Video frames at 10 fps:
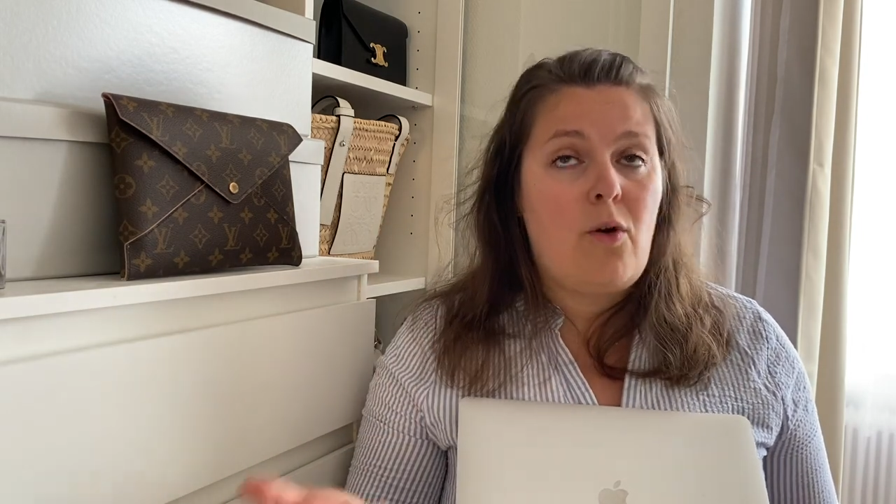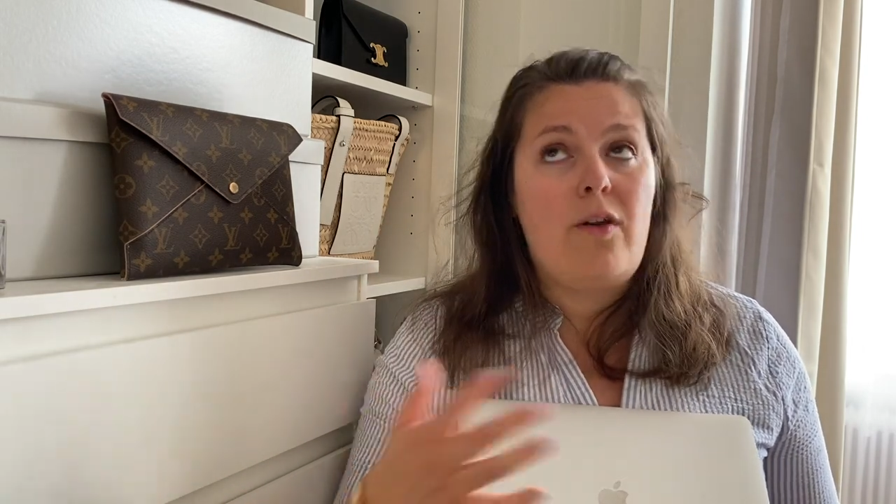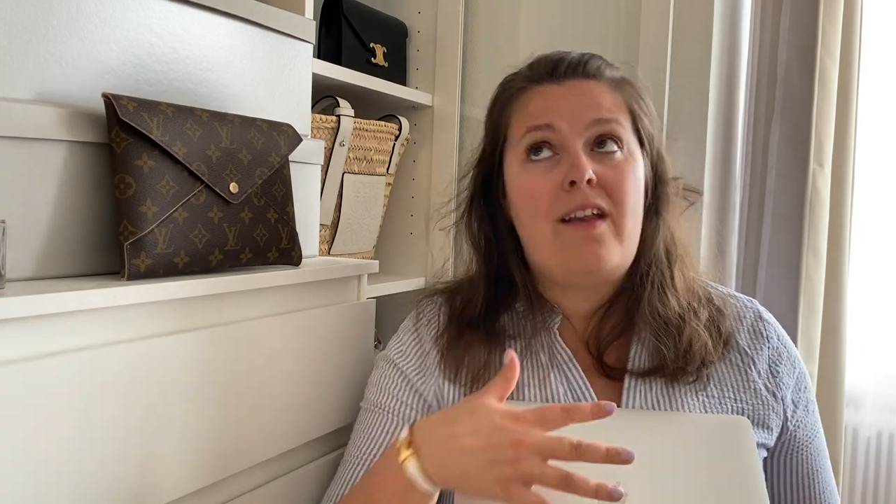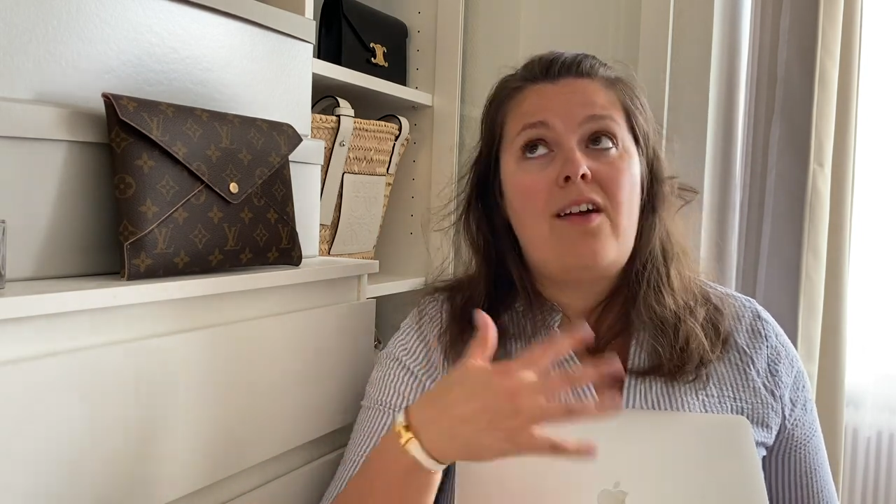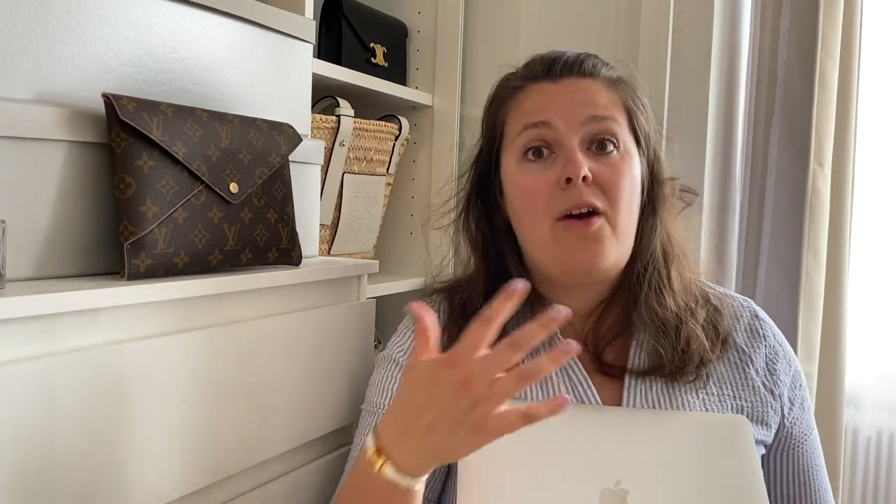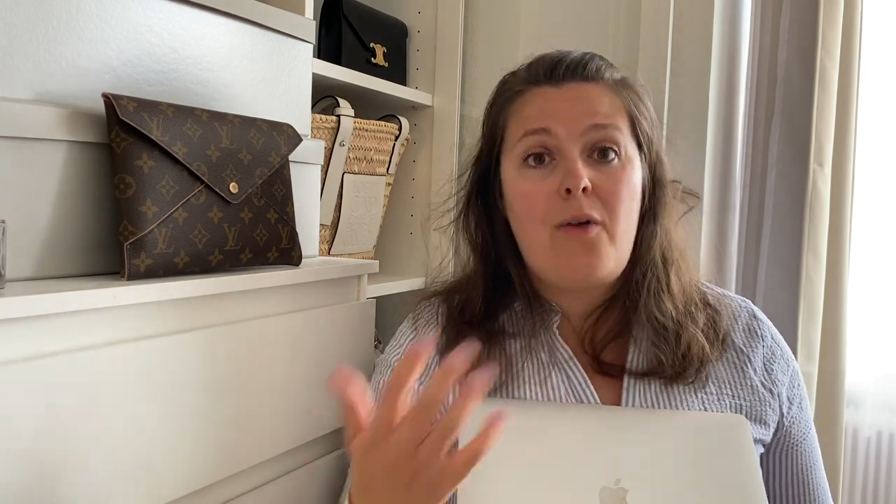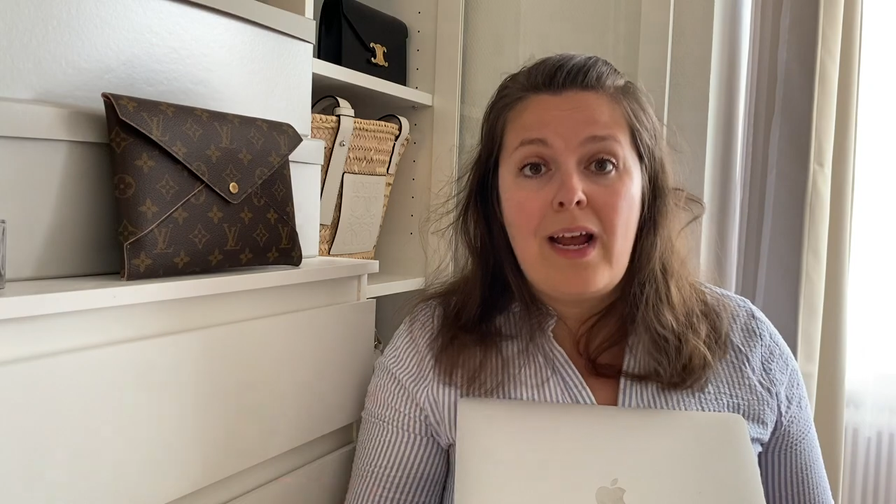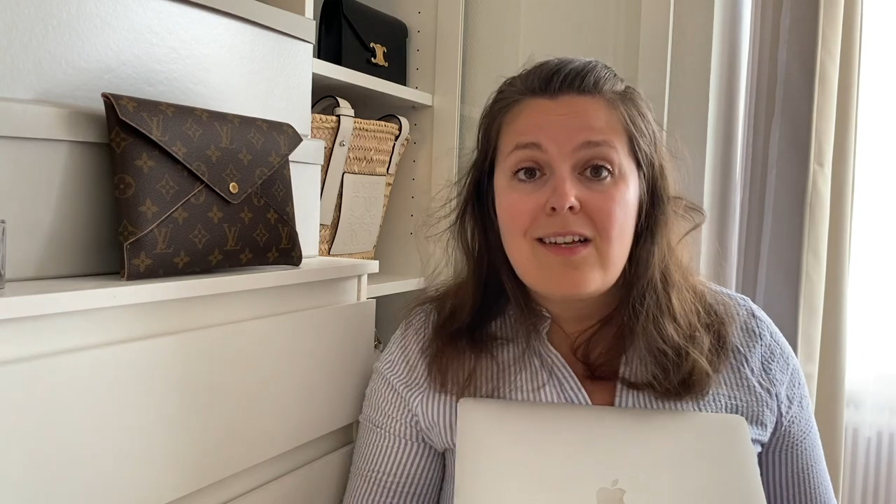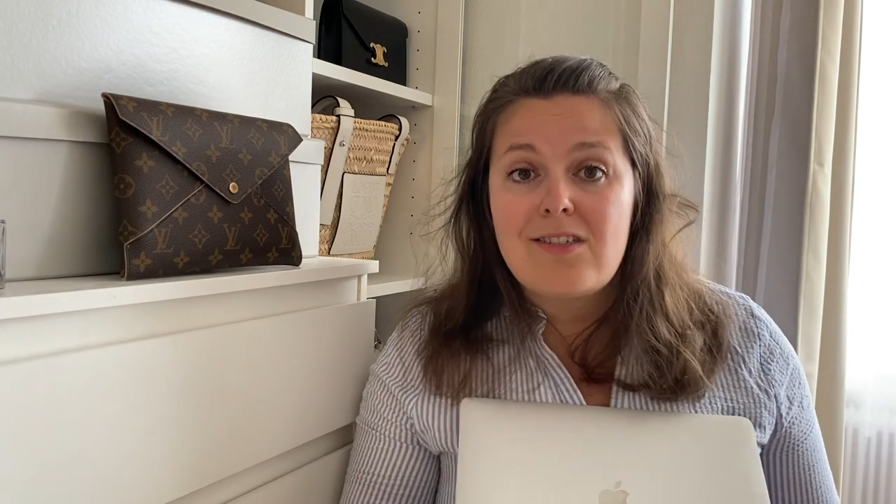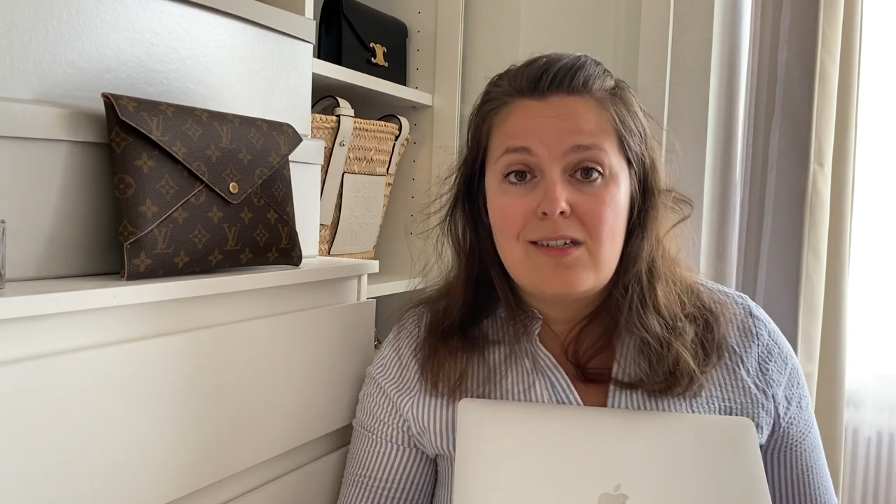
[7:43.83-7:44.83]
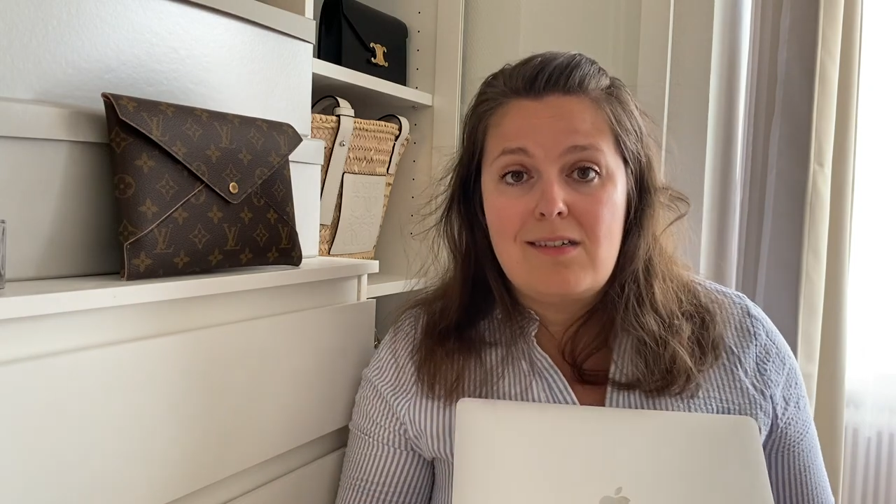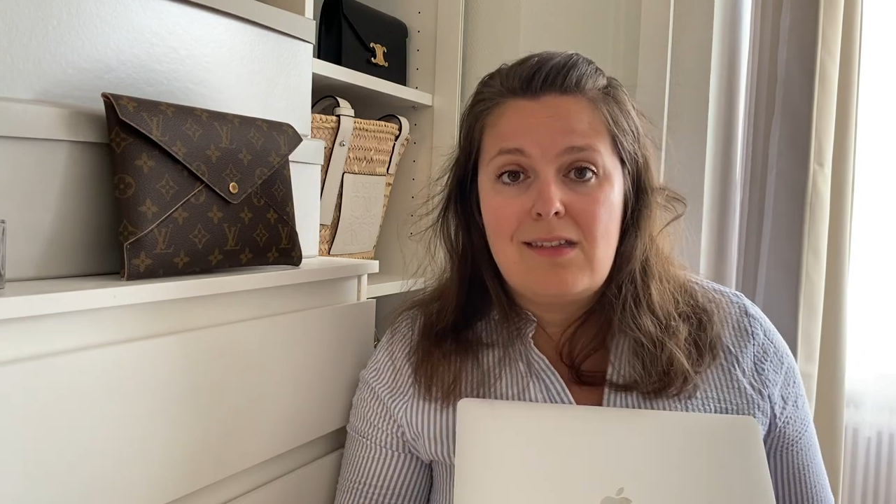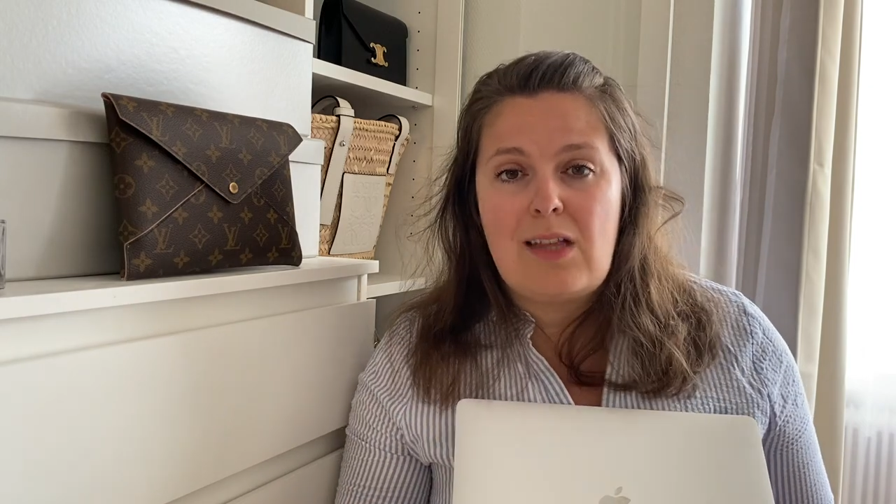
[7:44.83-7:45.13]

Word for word: or the direction